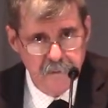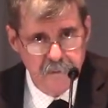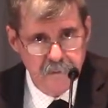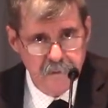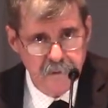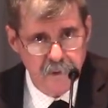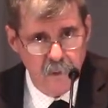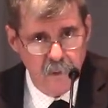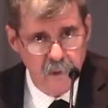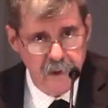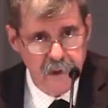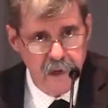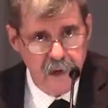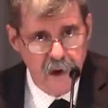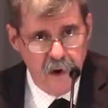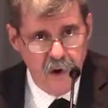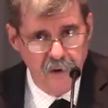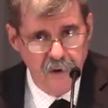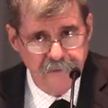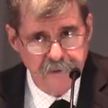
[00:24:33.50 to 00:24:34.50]
Don't we
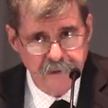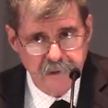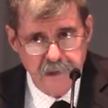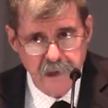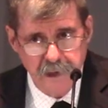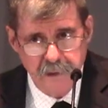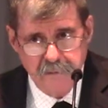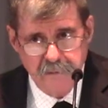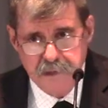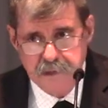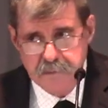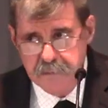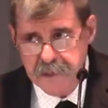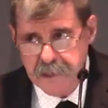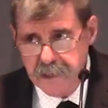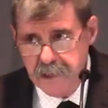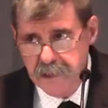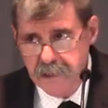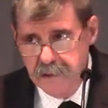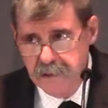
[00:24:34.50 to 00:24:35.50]
oftentimes
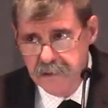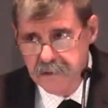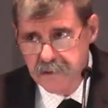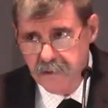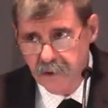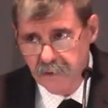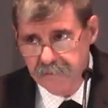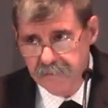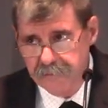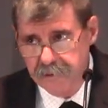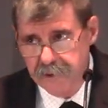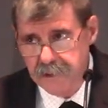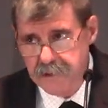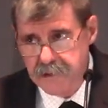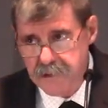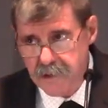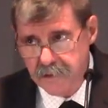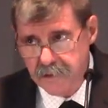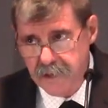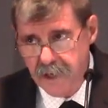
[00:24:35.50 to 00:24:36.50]
speak to our friends,
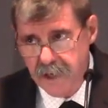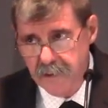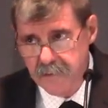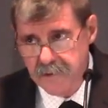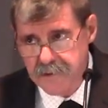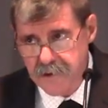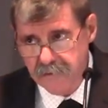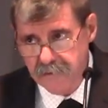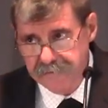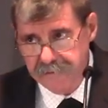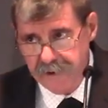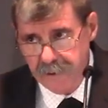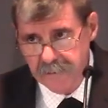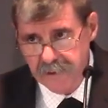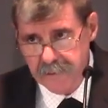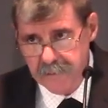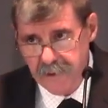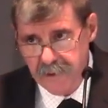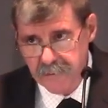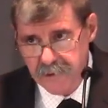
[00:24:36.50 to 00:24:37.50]
our neighbors, our family
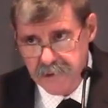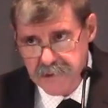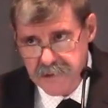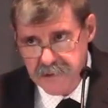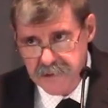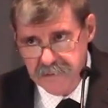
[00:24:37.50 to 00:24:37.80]
members.